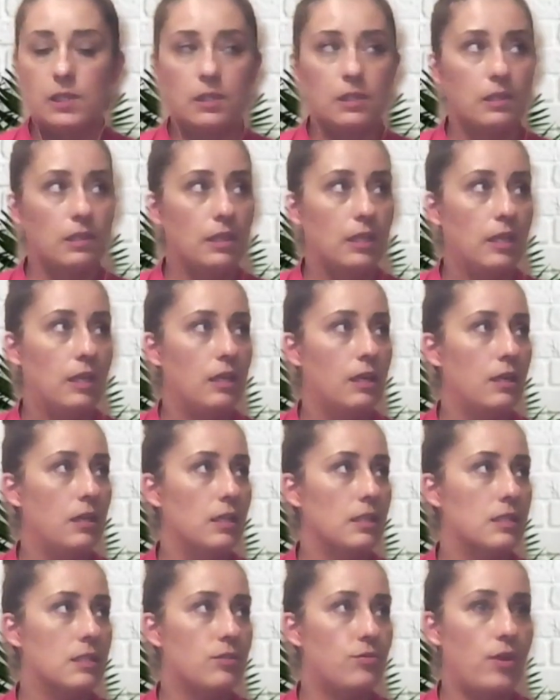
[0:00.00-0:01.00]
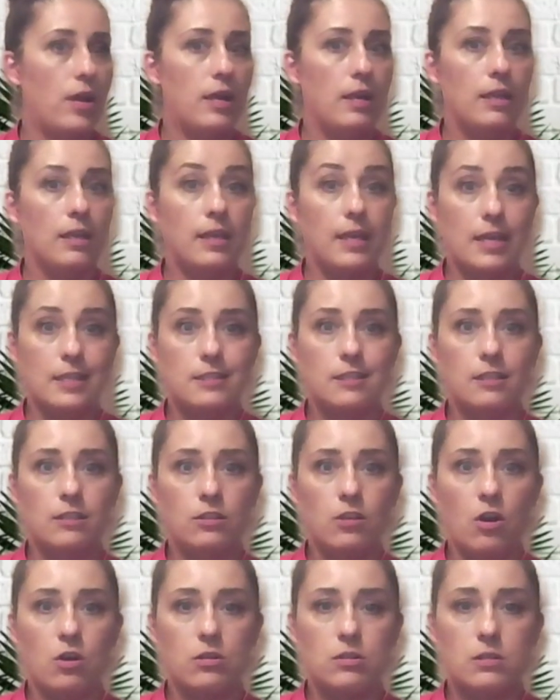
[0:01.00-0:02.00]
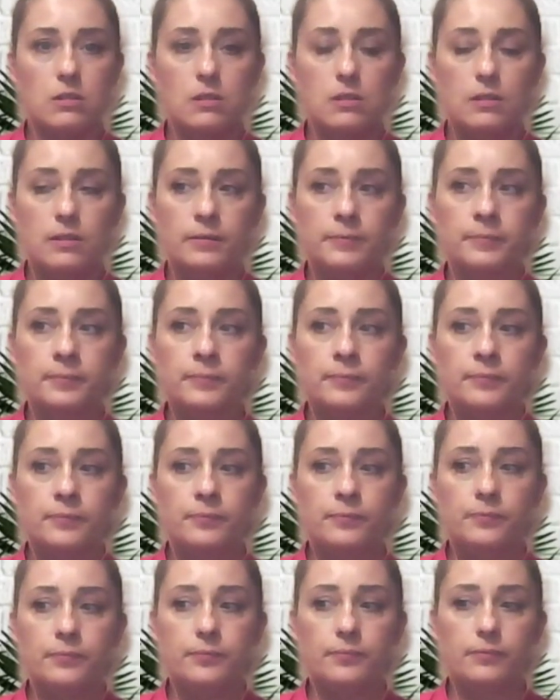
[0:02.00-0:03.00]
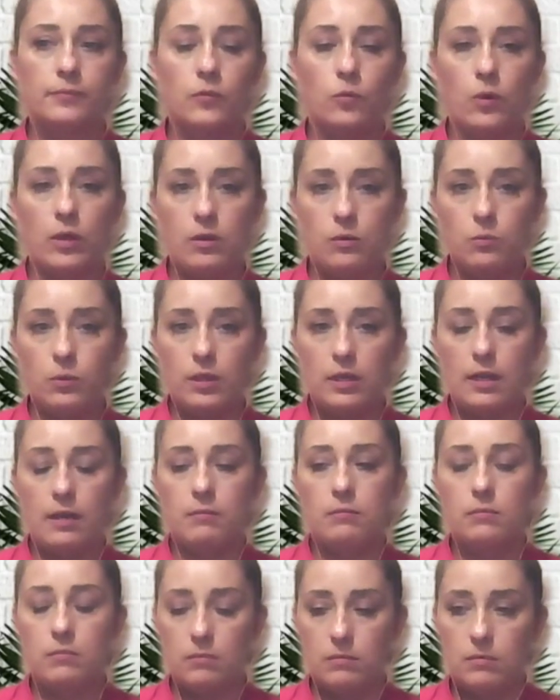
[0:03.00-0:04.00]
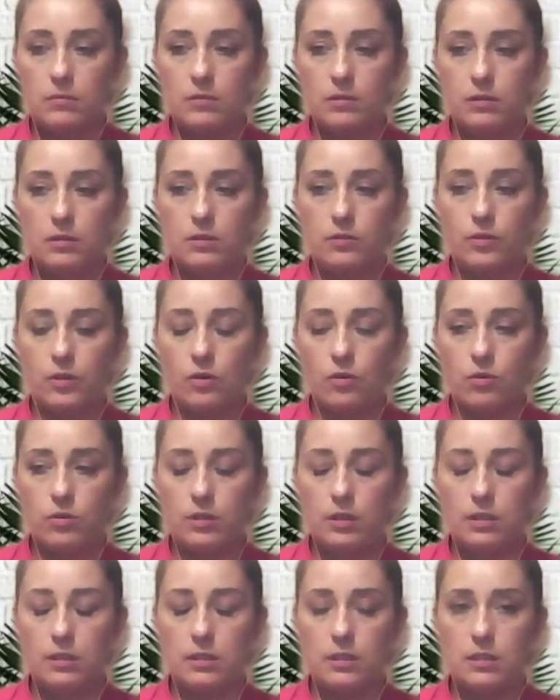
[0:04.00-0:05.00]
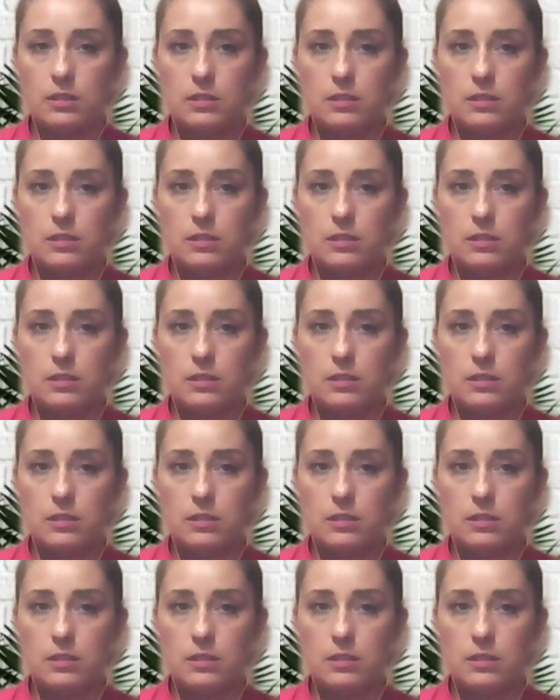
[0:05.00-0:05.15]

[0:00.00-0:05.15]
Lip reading: Here it's raining cats and dogs when I'm recording this.